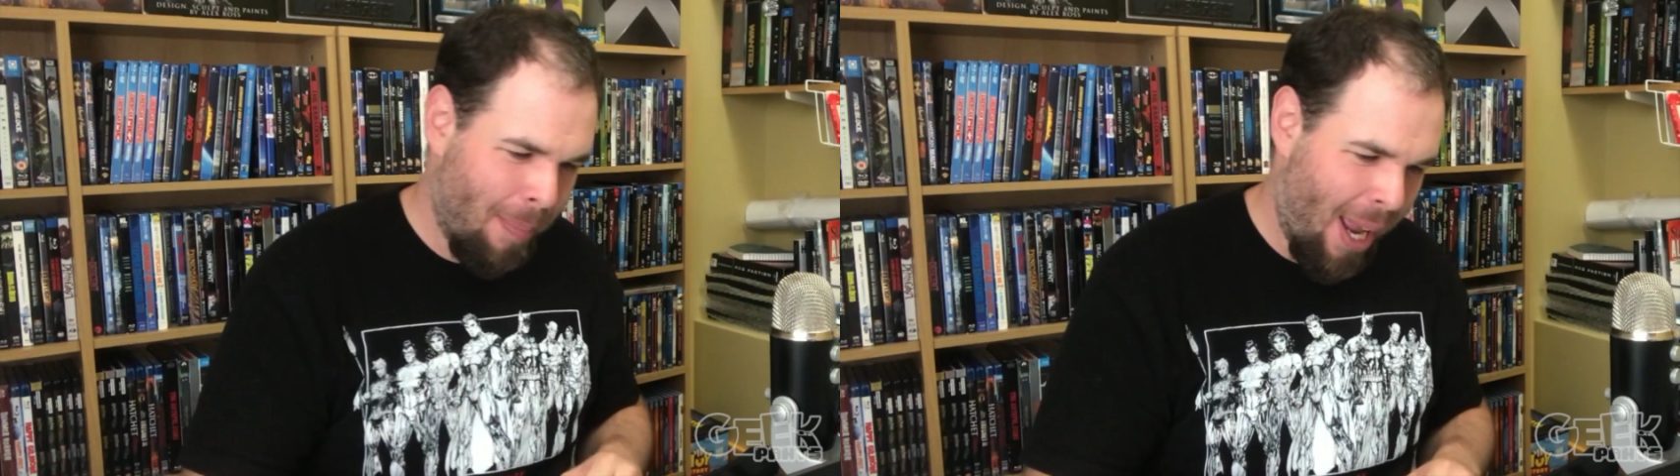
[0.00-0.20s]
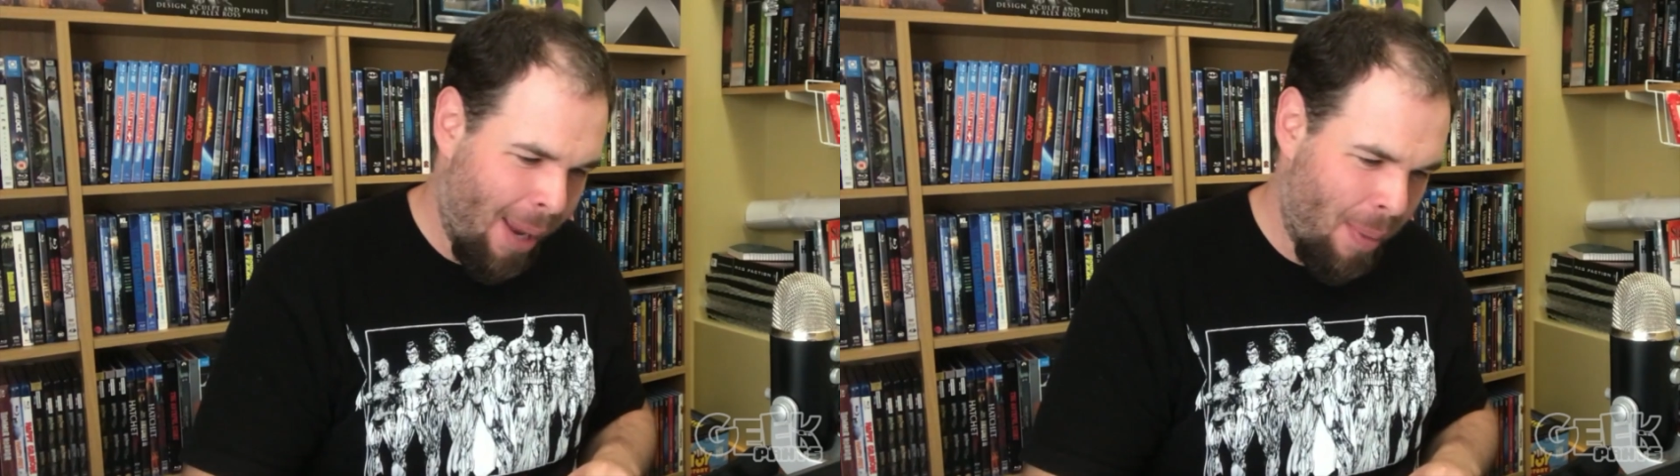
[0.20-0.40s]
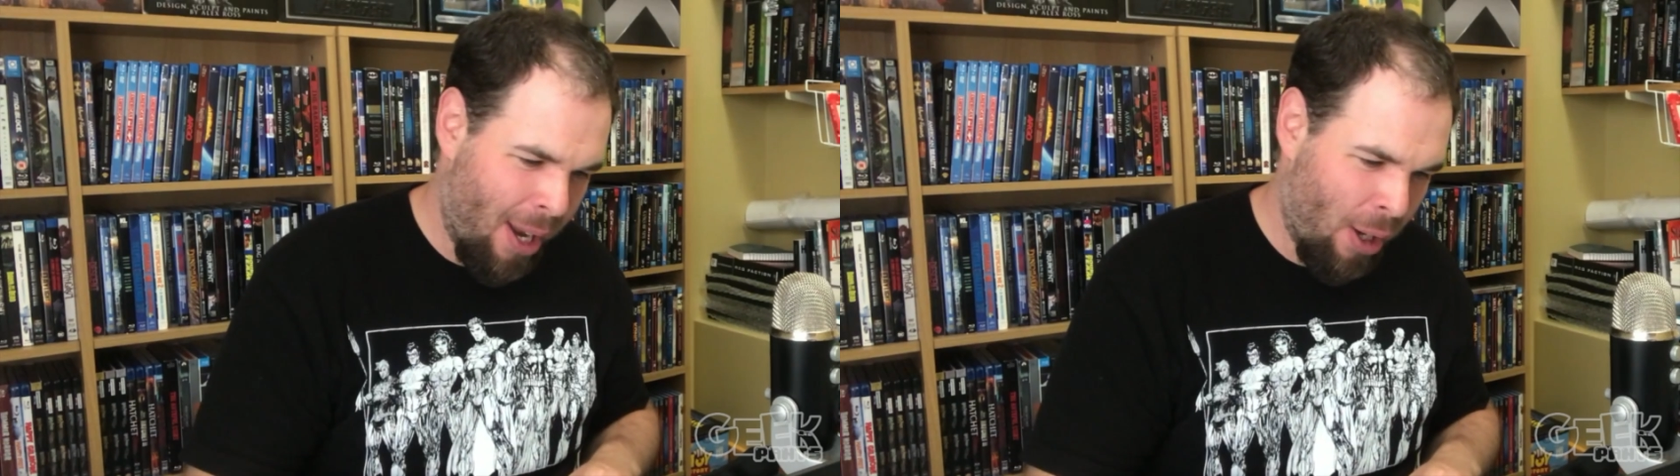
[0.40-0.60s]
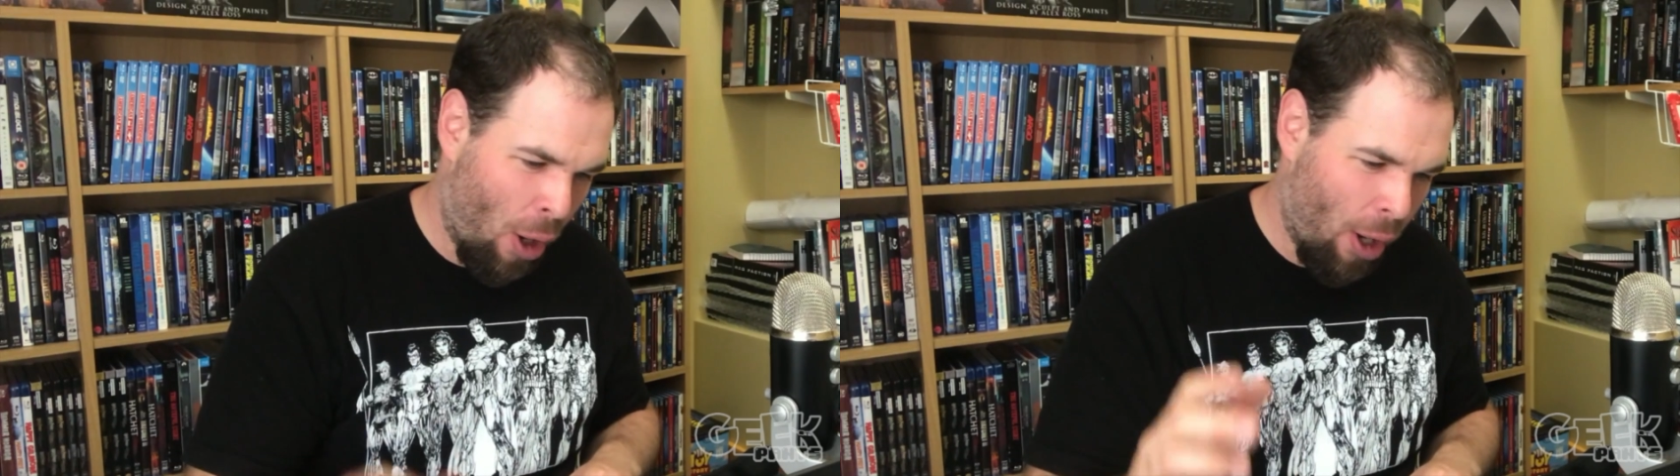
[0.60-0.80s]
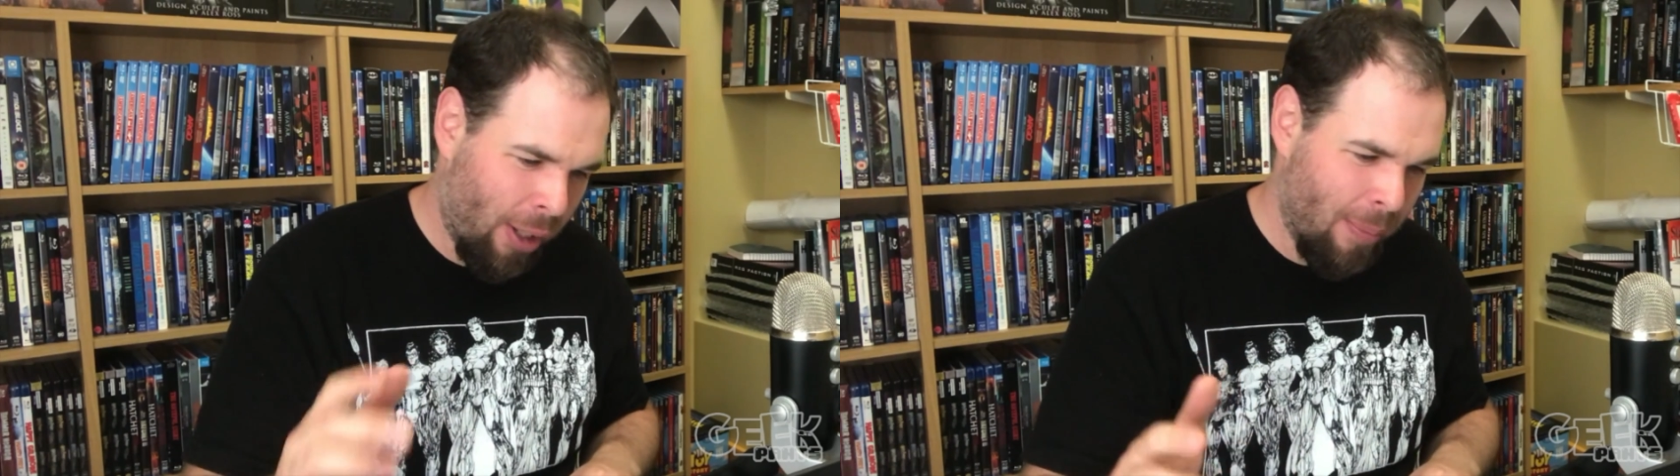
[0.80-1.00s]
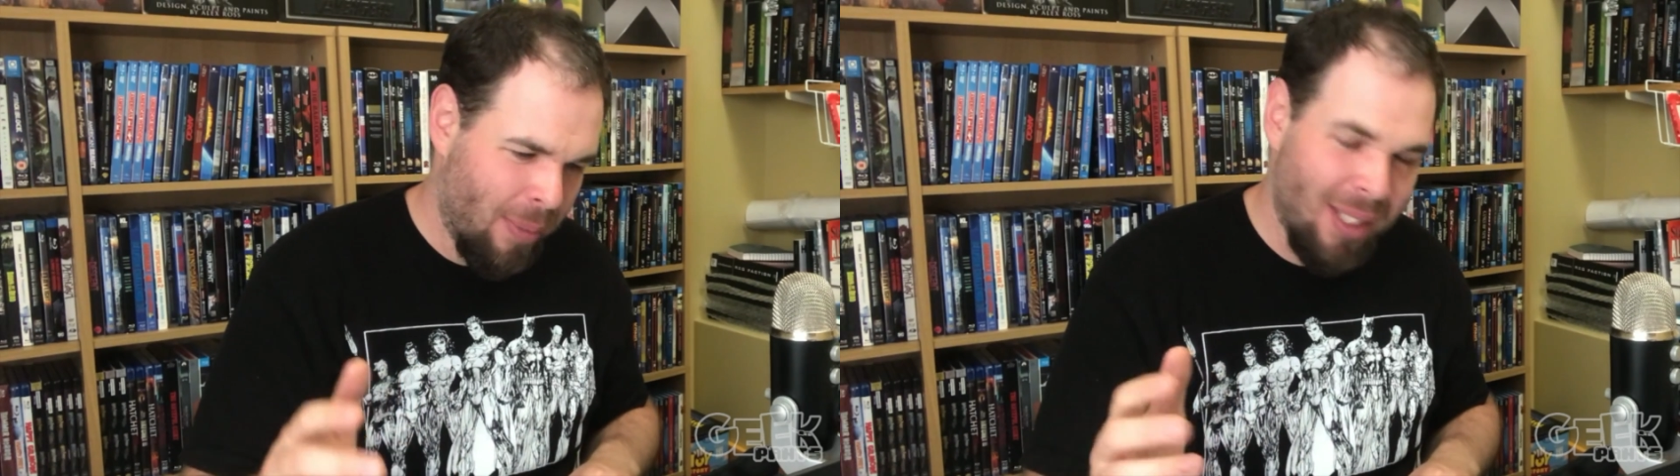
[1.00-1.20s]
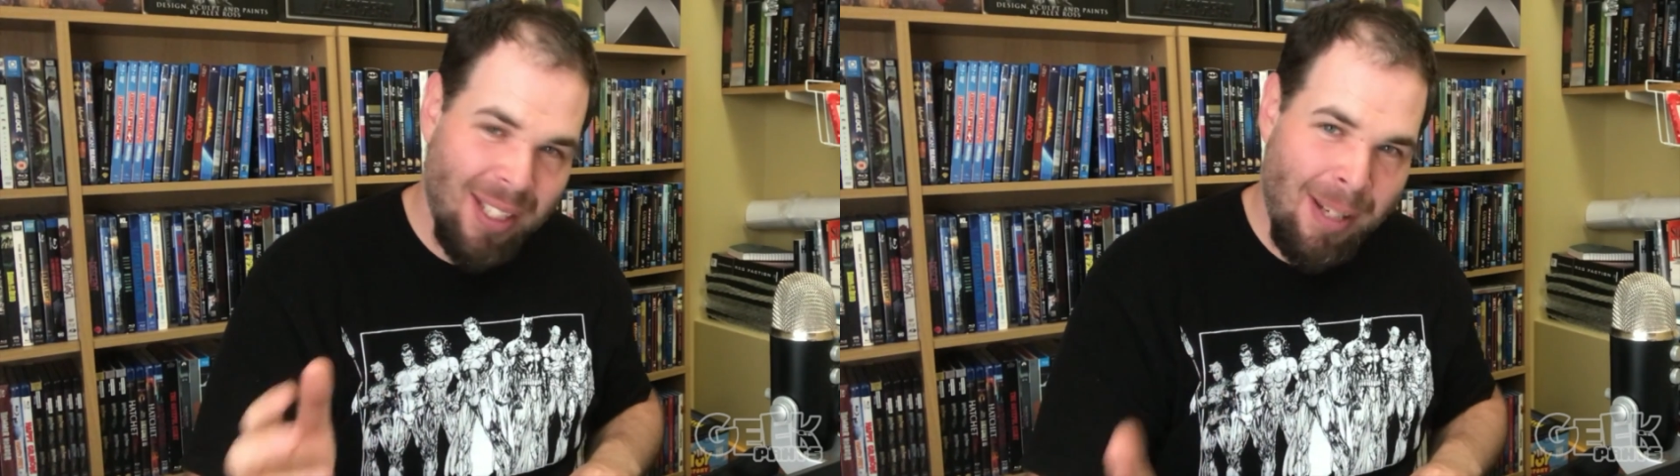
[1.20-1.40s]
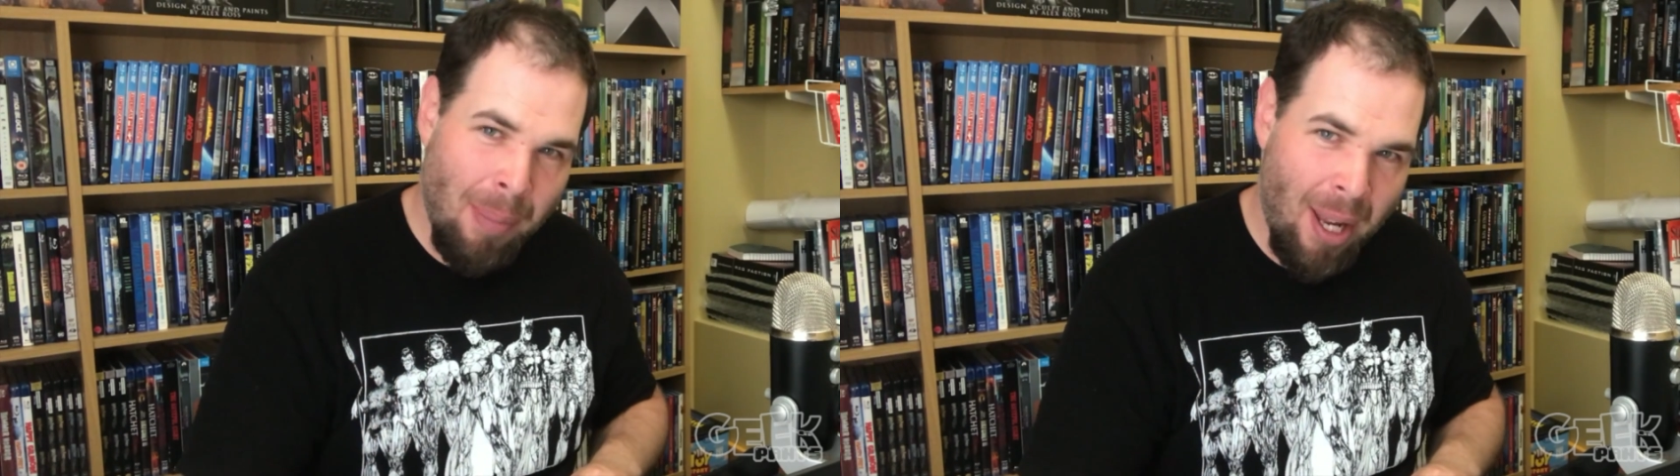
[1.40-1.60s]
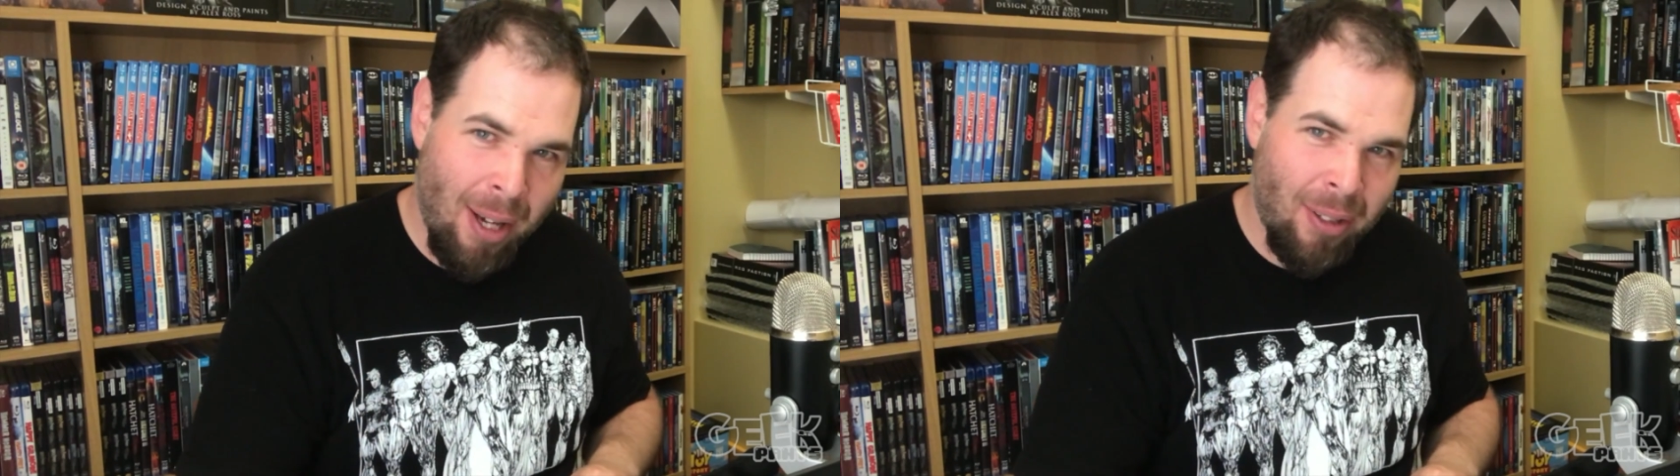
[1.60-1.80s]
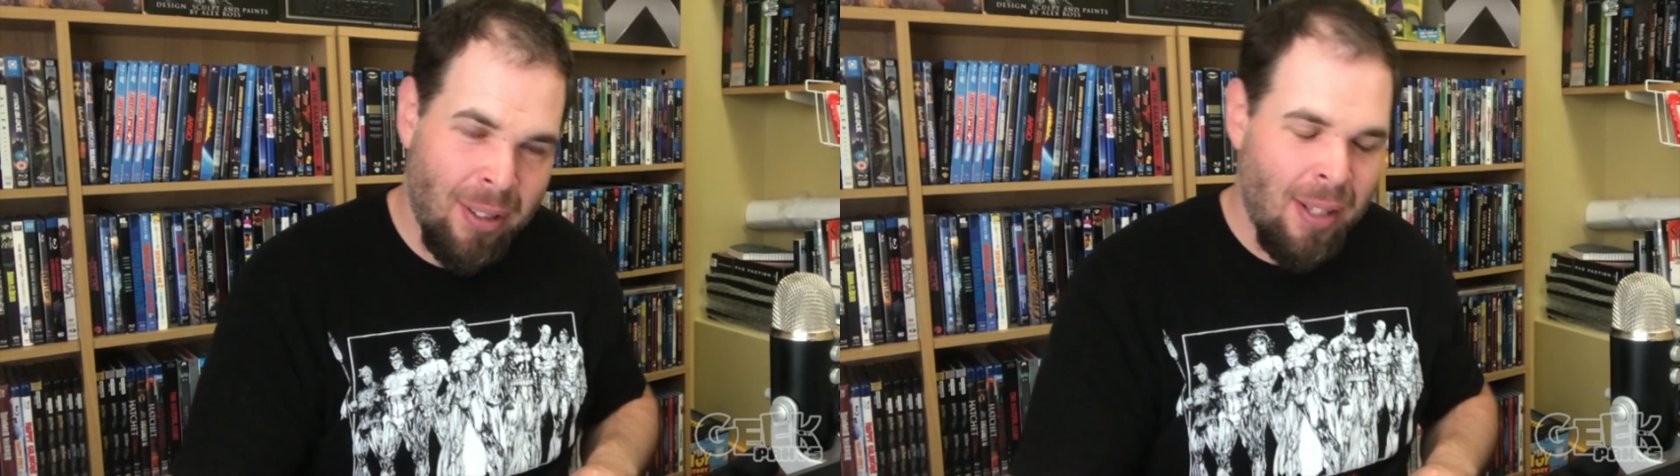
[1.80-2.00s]
Batman Arkham City
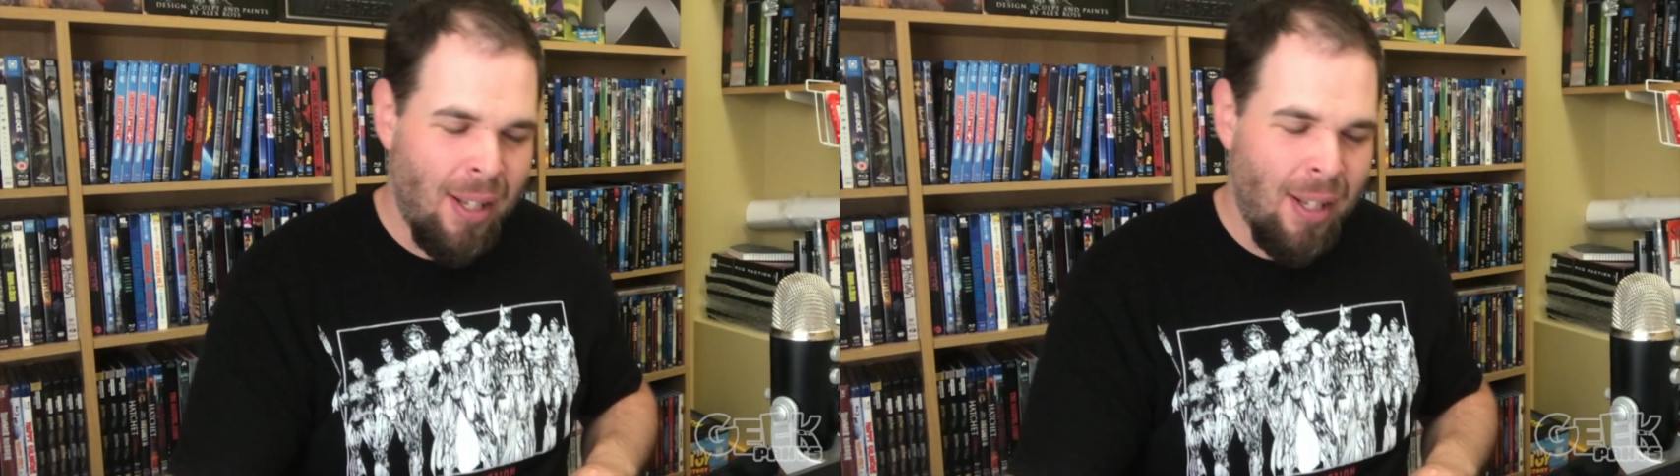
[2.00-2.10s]
panel,